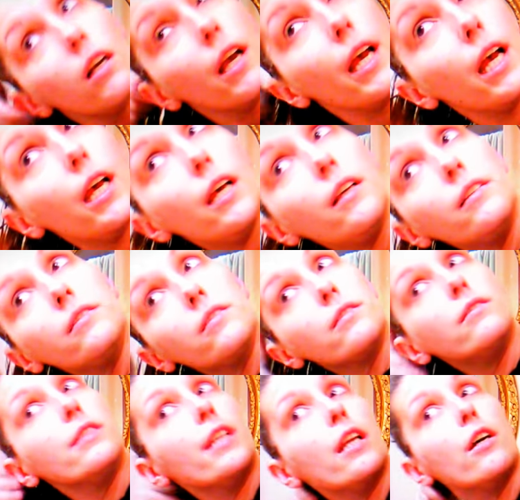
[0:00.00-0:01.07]
And,
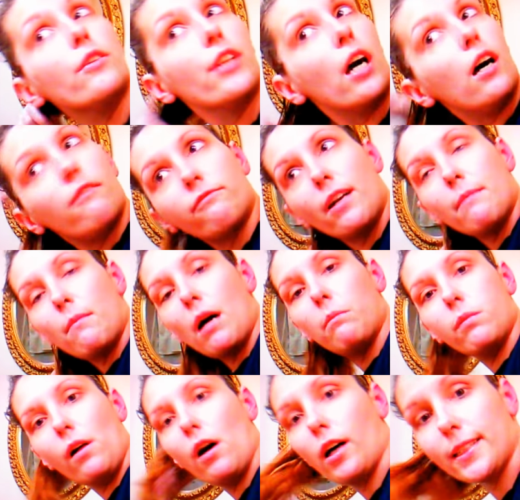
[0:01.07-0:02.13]
you know, y'all read my
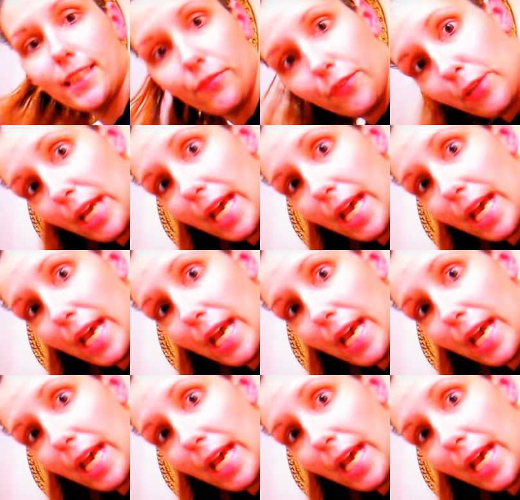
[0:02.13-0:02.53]
blogs. If you